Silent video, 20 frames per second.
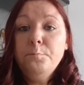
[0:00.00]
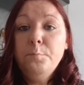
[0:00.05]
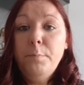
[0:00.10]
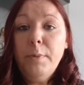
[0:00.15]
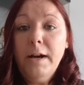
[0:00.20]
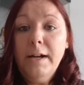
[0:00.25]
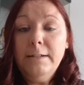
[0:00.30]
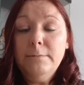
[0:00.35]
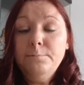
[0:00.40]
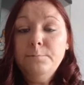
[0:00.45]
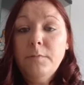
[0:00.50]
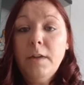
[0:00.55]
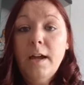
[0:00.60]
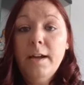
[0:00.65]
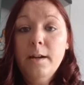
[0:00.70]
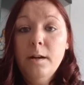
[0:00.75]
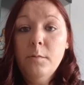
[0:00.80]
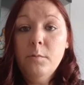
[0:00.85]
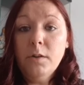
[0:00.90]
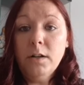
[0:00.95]
But I
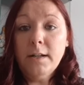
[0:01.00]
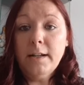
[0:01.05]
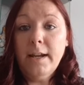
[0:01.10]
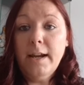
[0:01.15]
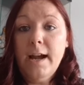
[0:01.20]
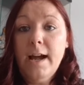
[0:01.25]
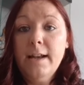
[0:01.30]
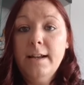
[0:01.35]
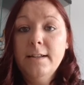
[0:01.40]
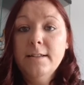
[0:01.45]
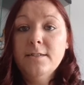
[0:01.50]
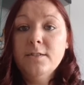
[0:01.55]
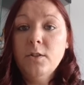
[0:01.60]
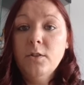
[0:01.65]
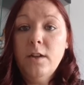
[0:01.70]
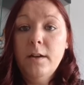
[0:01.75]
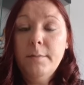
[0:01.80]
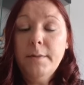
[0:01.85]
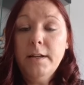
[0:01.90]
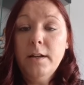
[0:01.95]
am working on it. So
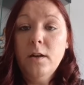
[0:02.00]
let me